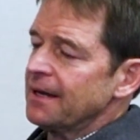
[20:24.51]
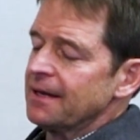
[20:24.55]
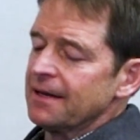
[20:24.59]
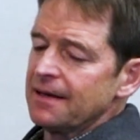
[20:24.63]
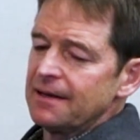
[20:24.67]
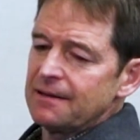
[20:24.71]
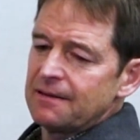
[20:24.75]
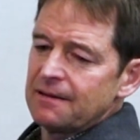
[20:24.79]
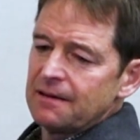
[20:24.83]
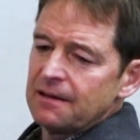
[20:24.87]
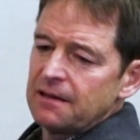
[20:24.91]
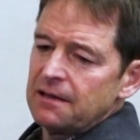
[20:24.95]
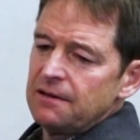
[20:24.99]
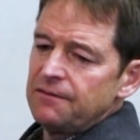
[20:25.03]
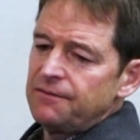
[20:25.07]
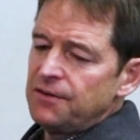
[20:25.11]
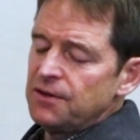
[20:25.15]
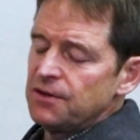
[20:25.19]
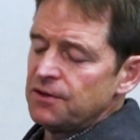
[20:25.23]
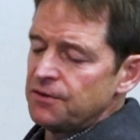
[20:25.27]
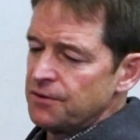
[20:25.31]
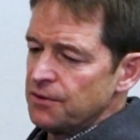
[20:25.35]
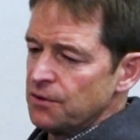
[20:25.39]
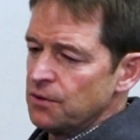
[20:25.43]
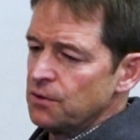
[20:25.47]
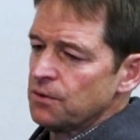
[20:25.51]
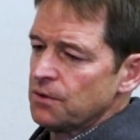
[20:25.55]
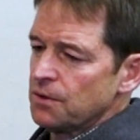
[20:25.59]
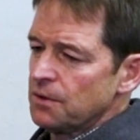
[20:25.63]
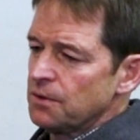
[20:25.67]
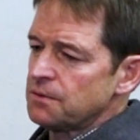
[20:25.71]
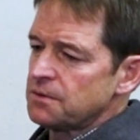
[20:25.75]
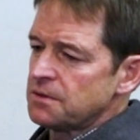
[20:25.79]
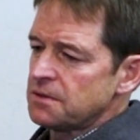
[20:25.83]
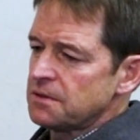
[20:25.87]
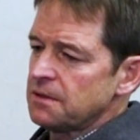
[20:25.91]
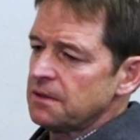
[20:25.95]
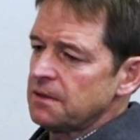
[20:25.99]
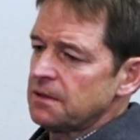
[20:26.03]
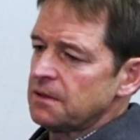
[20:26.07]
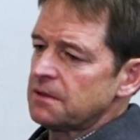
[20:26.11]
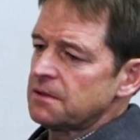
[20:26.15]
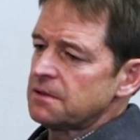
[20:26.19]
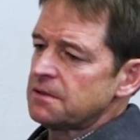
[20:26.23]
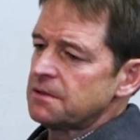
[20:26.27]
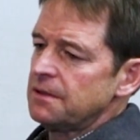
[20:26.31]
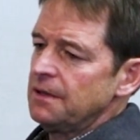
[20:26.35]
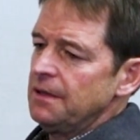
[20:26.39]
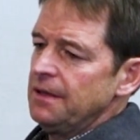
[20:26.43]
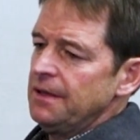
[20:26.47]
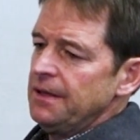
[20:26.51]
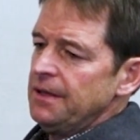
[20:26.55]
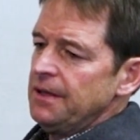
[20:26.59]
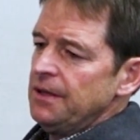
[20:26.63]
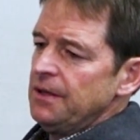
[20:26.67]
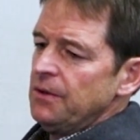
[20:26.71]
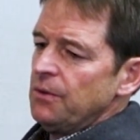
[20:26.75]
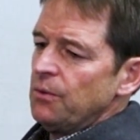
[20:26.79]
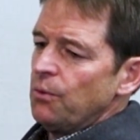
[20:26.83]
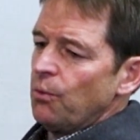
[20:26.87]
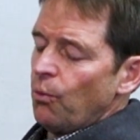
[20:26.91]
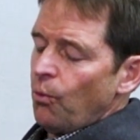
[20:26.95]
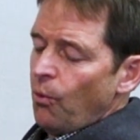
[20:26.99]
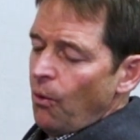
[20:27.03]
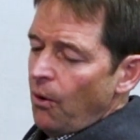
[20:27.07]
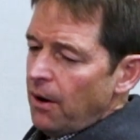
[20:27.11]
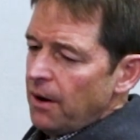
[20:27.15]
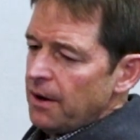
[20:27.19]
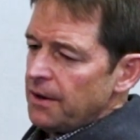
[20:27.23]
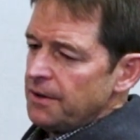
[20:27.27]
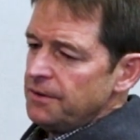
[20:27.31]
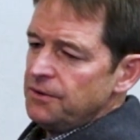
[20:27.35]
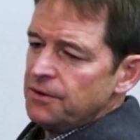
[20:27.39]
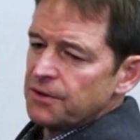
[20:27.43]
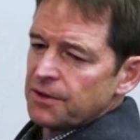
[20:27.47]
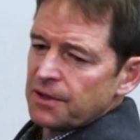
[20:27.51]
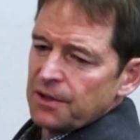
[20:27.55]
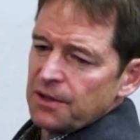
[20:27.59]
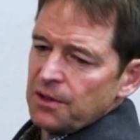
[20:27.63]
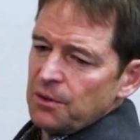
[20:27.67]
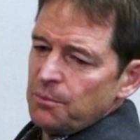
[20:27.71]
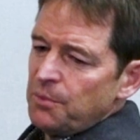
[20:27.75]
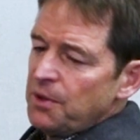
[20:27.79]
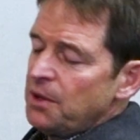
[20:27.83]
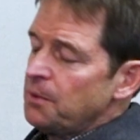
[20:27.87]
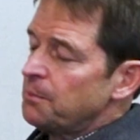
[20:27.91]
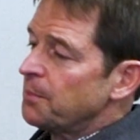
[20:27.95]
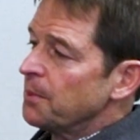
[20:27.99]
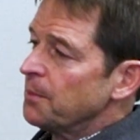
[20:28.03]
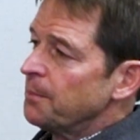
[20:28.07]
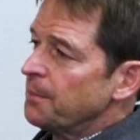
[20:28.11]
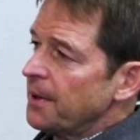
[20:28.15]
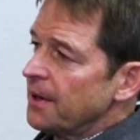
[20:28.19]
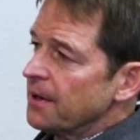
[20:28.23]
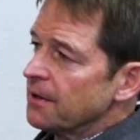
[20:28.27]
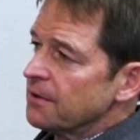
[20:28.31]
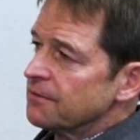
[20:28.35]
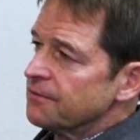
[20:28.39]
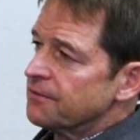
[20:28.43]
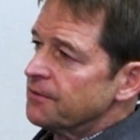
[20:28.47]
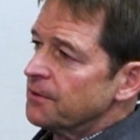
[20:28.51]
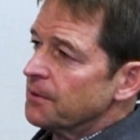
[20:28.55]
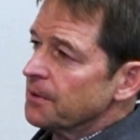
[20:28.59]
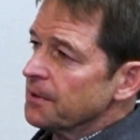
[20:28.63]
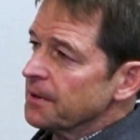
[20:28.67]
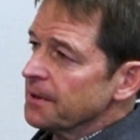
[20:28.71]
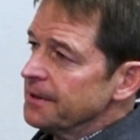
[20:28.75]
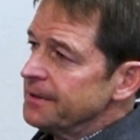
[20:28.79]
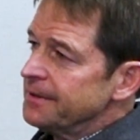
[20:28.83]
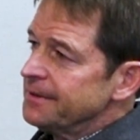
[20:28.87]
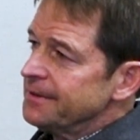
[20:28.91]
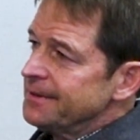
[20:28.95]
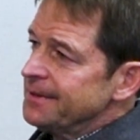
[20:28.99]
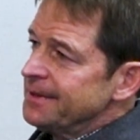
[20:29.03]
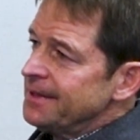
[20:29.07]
And I think if you do those things, one, you're going to be prepared for it.